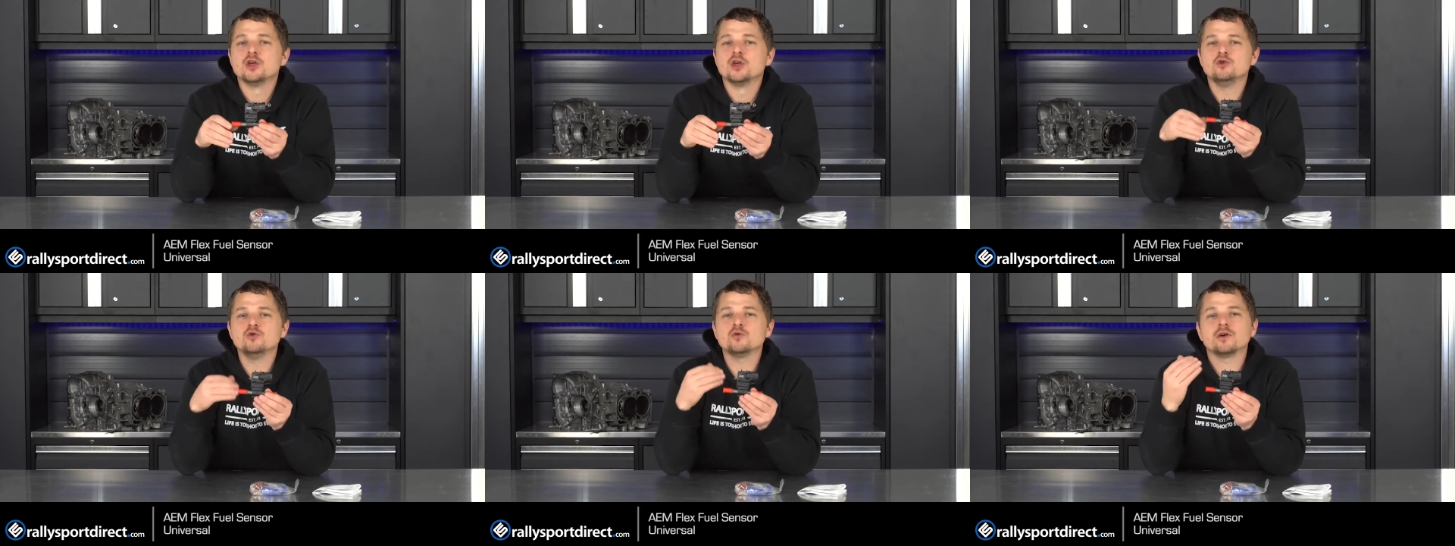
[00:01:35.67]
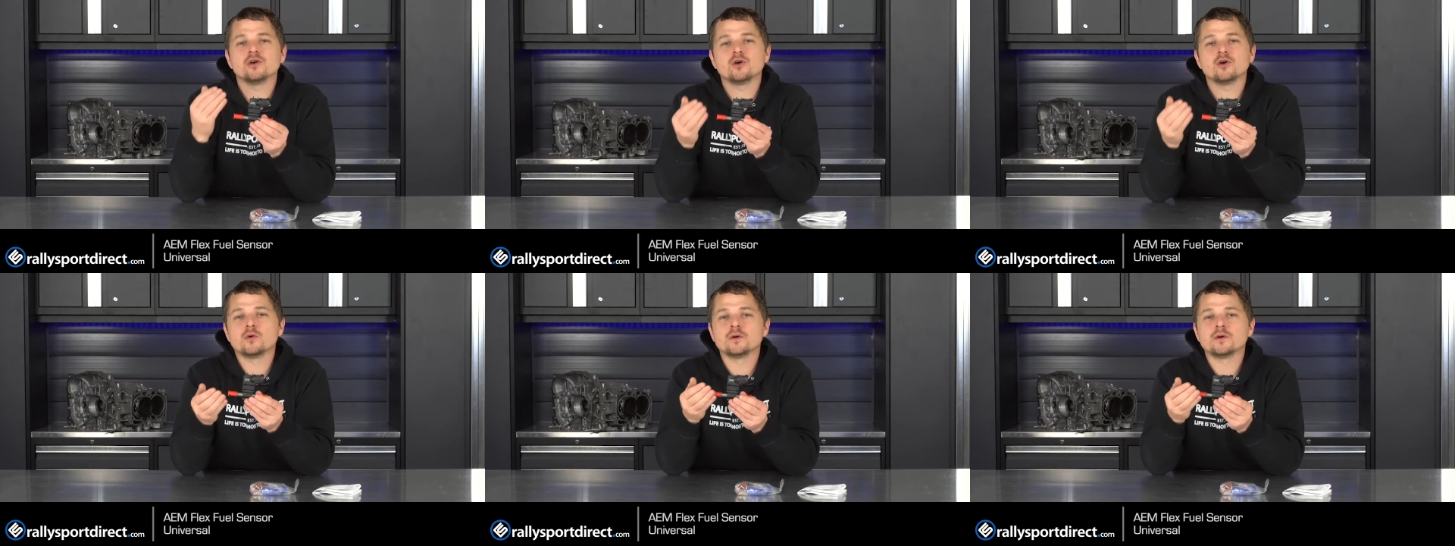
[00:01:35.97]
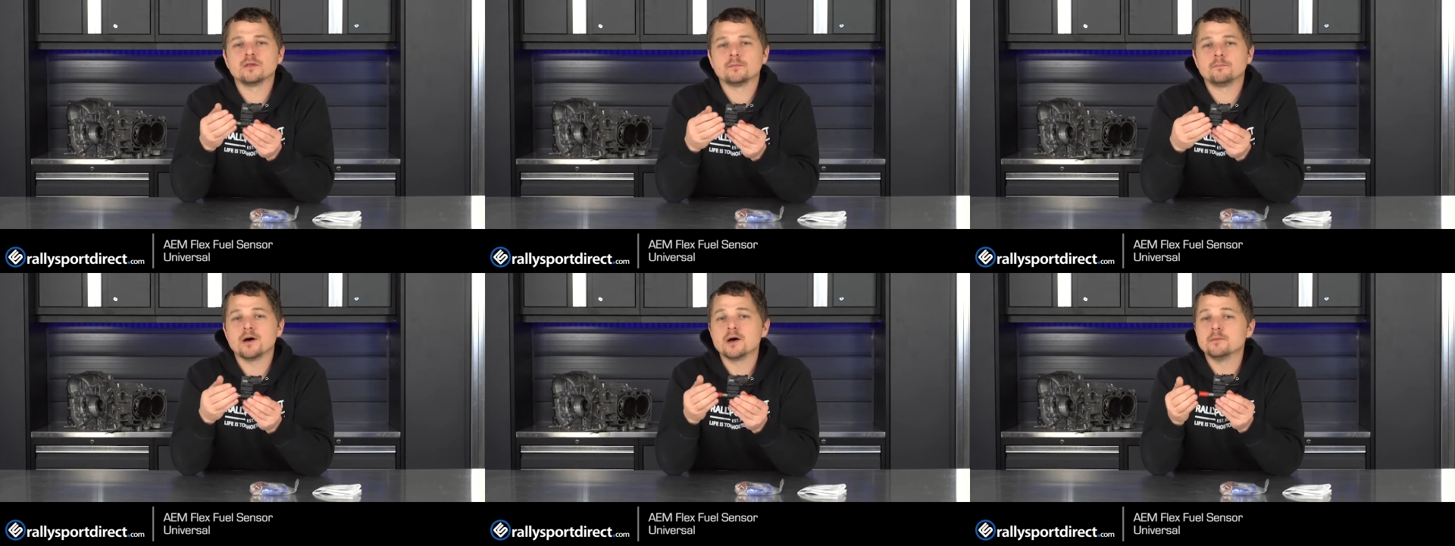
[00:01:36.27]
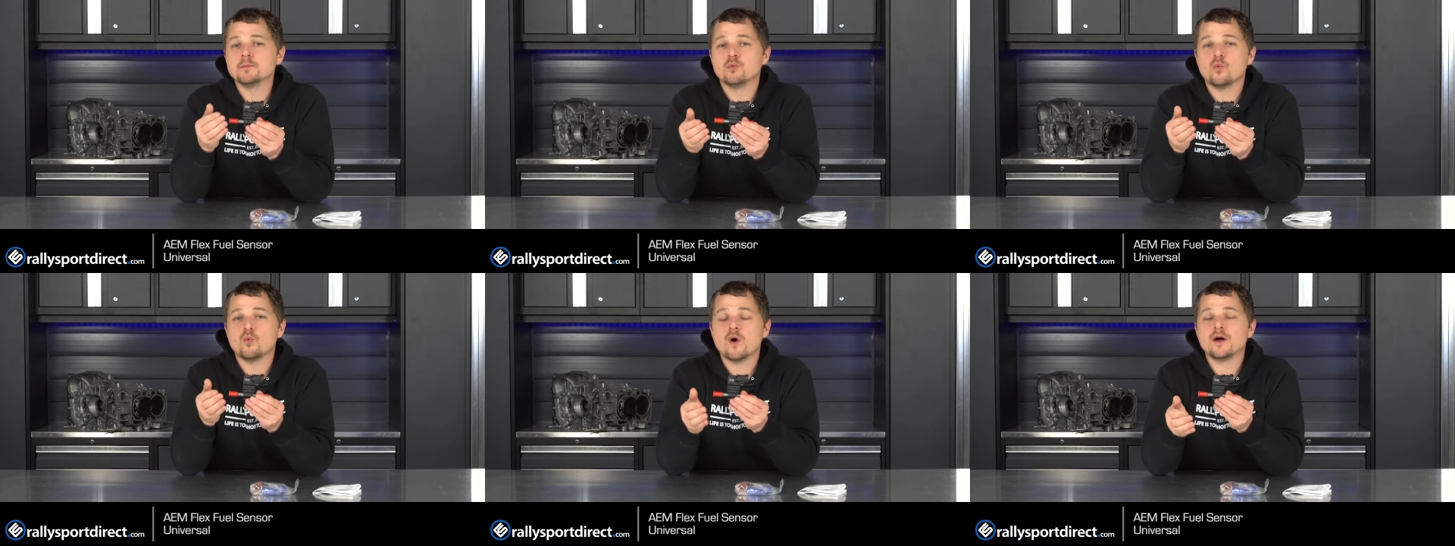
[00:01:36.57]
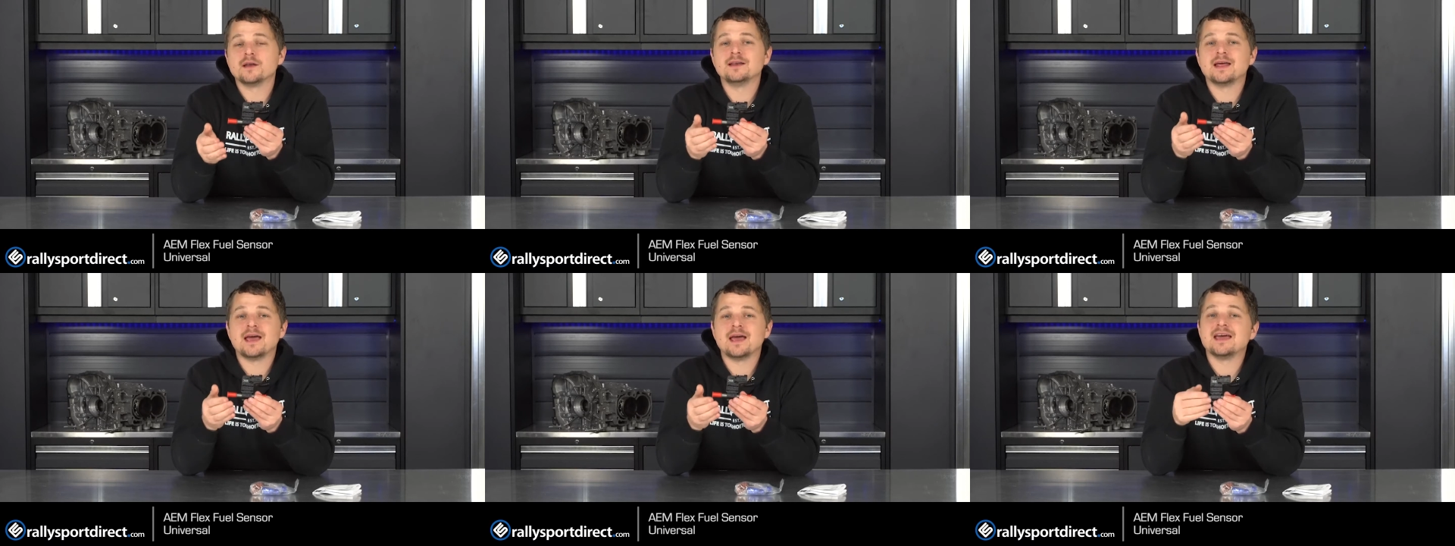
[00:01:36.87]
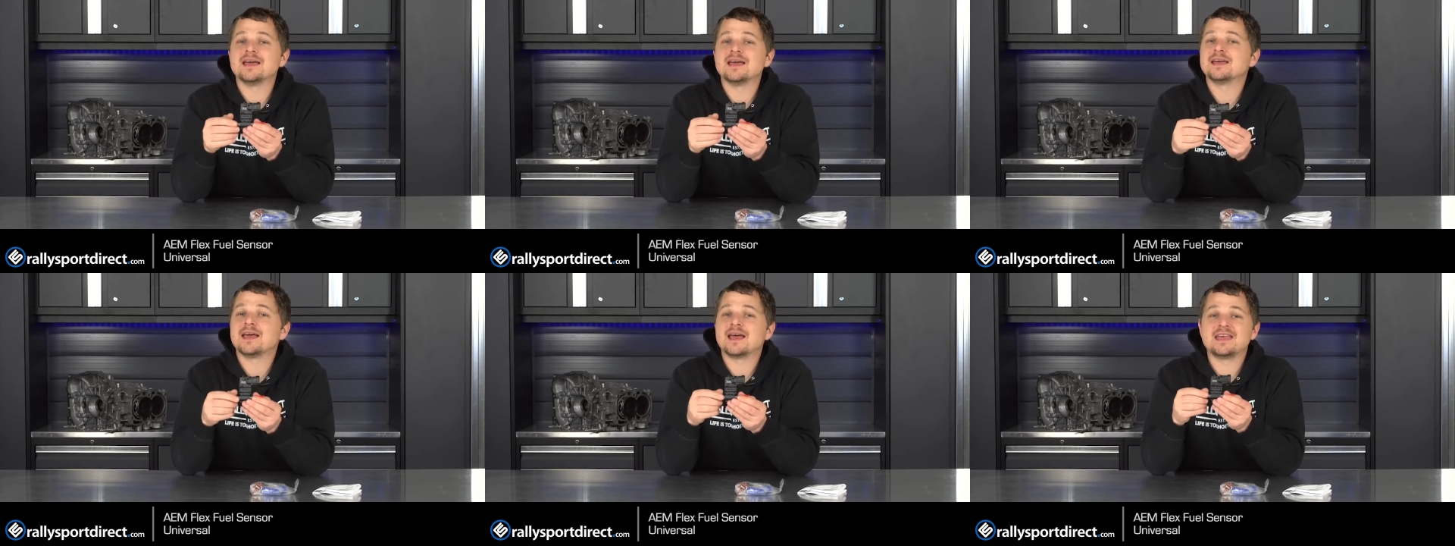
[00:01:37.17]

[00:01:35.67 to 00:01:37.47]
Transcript: you could go to the pump one day